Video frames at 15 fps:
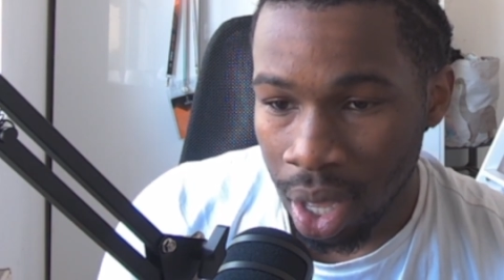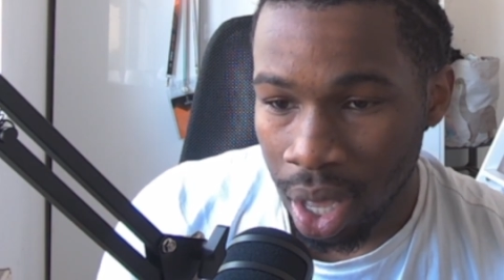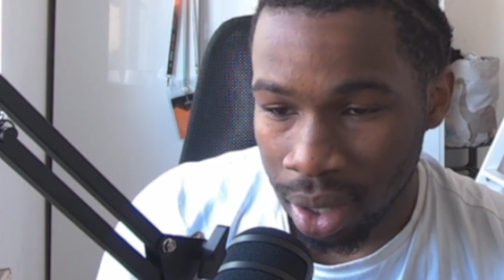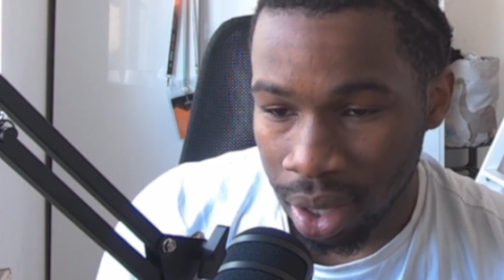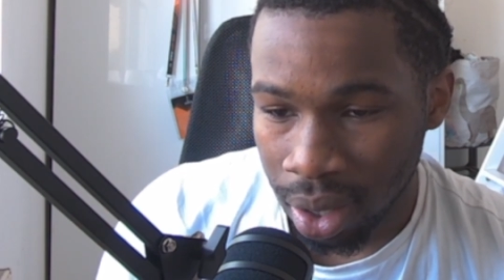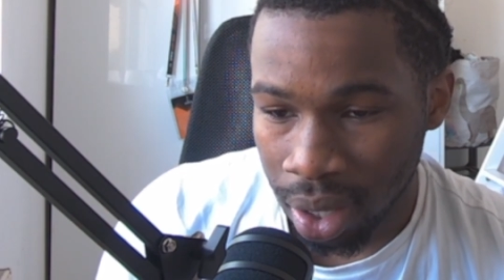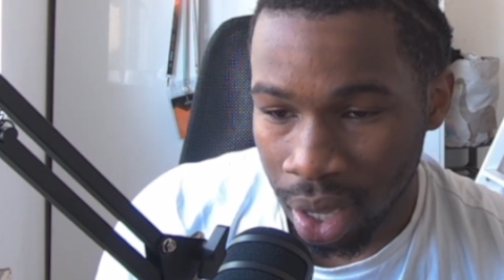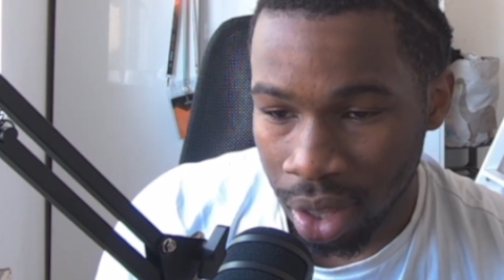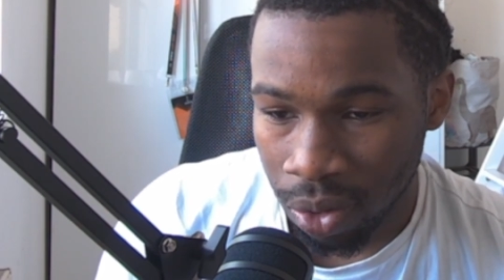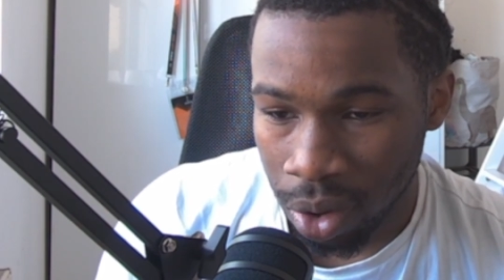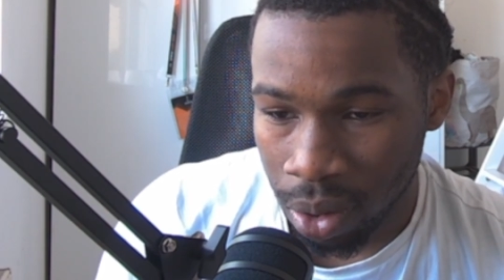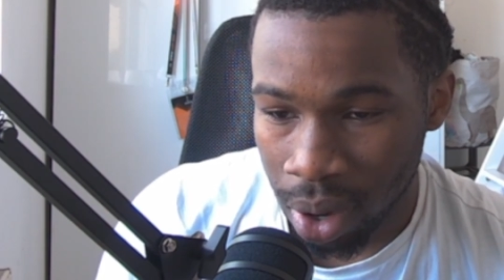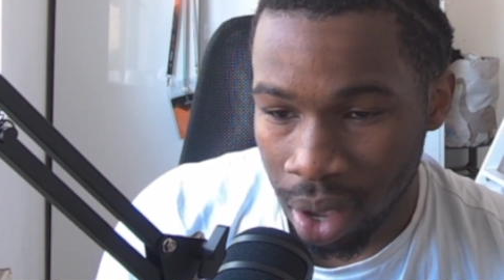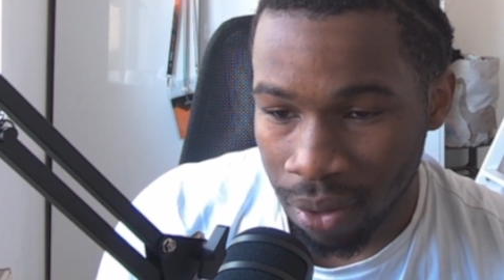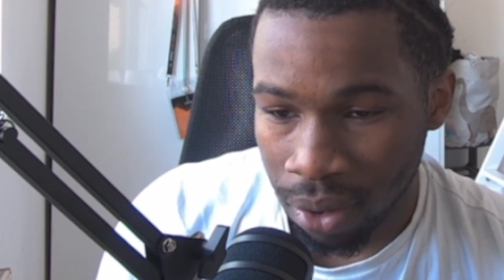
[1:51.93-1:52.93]
In this case, we
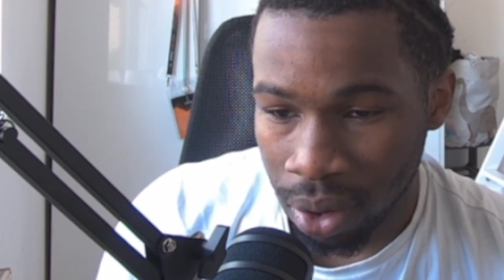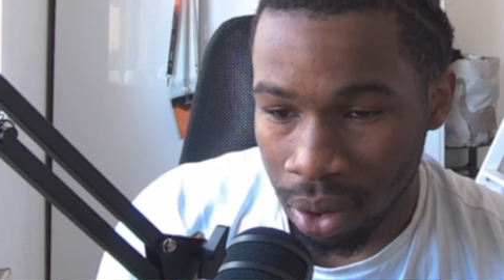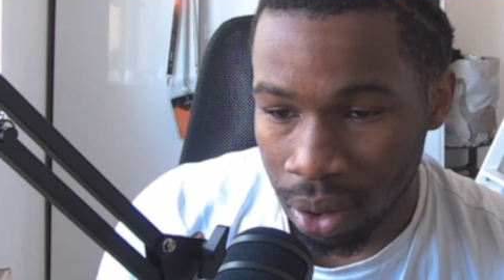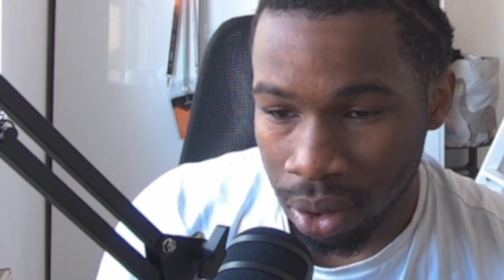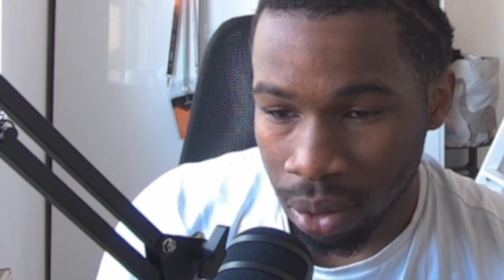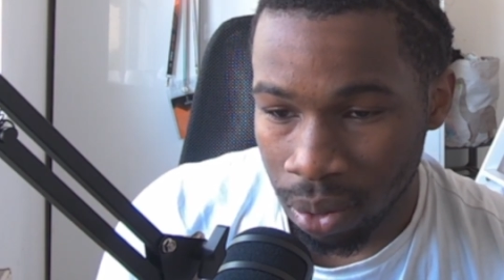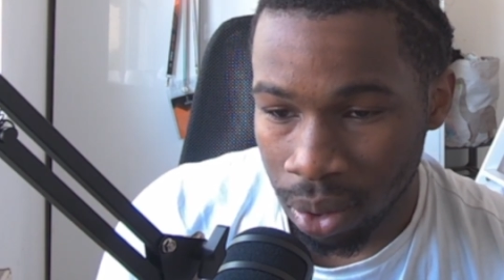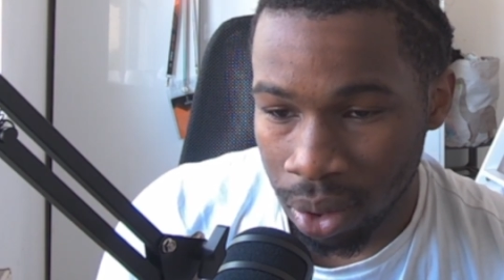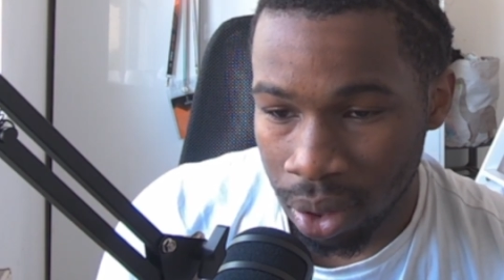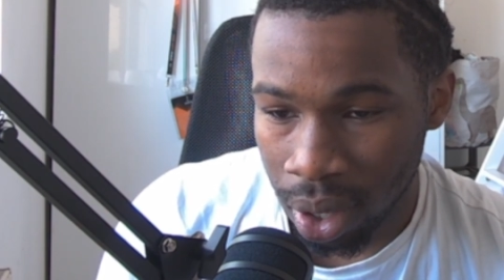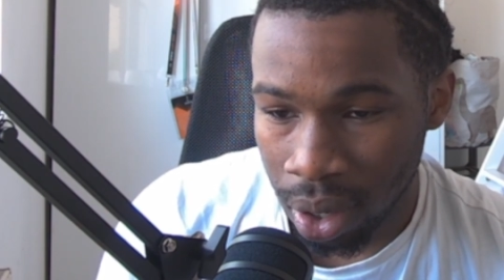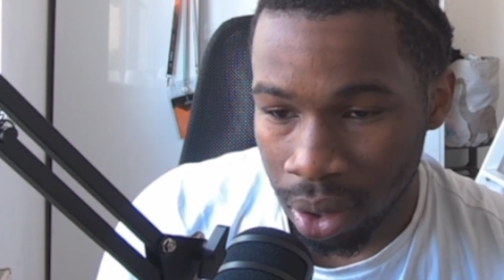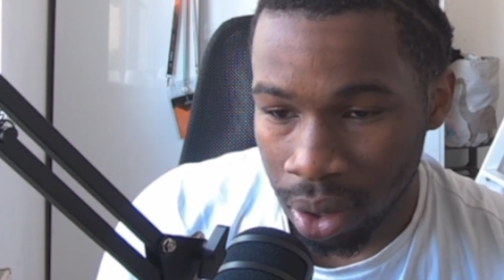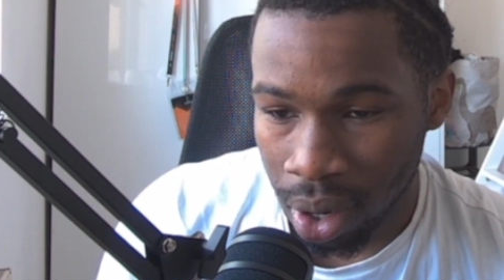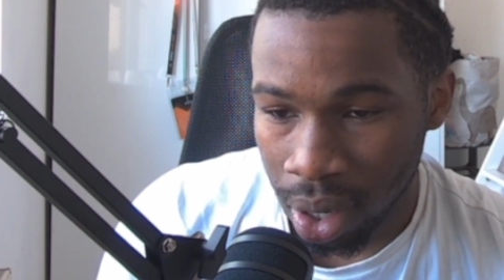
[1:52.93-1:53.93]
don't have any other ones that
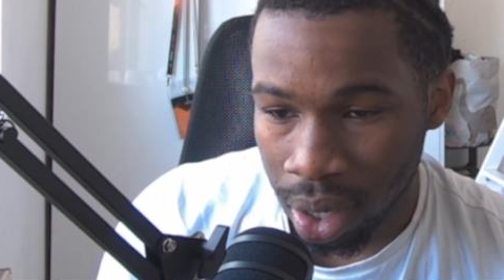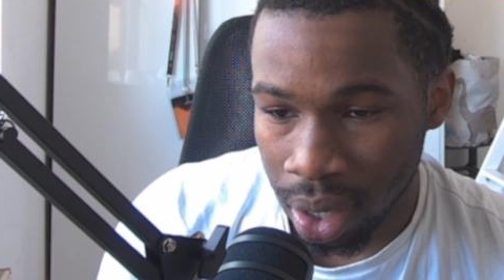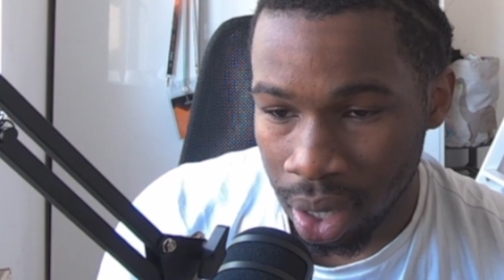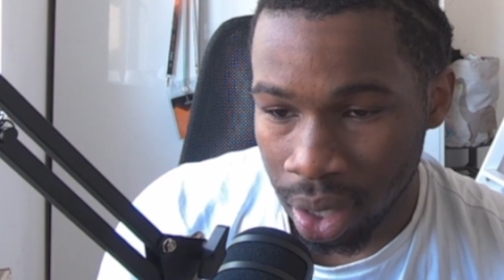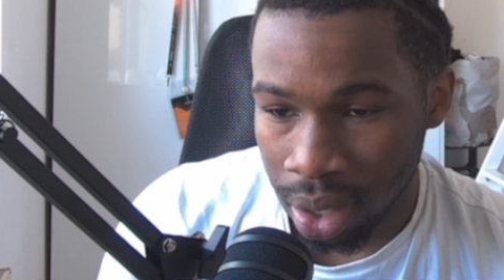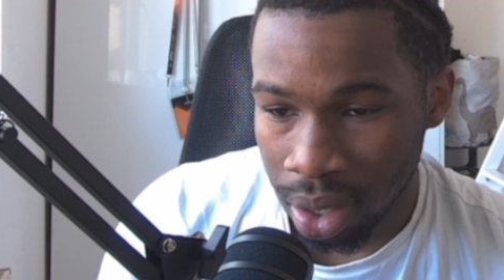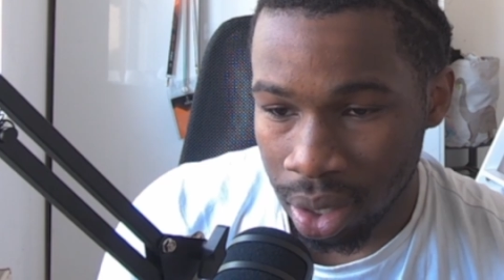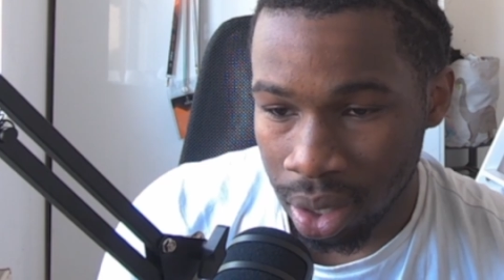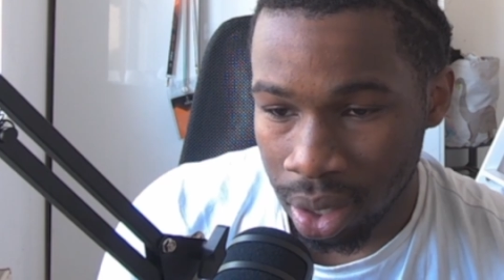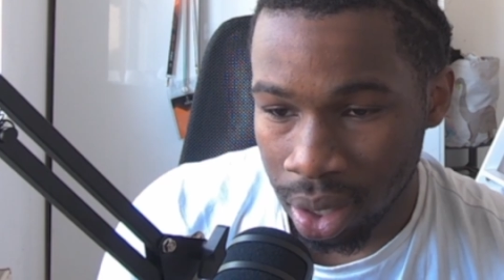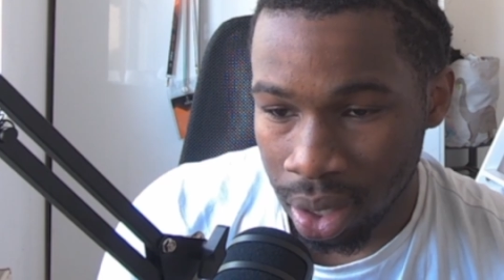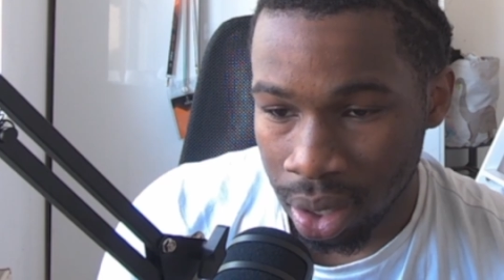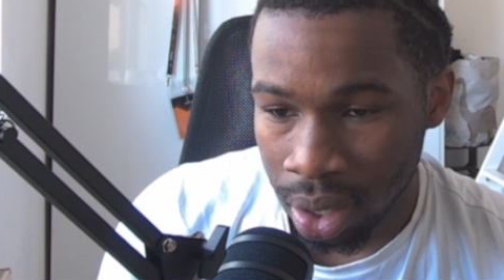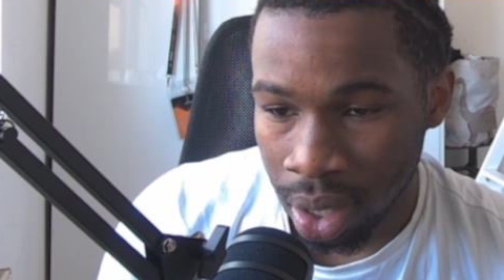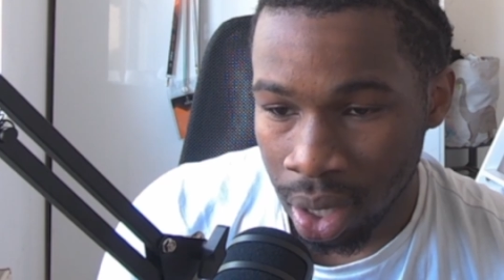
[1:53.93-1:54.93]
are not connected to
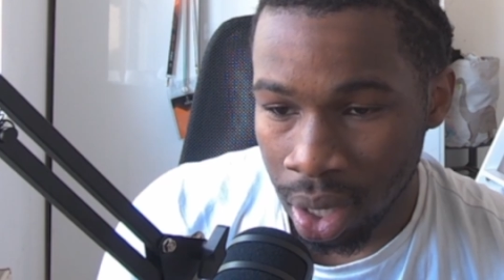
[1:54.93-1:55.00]
these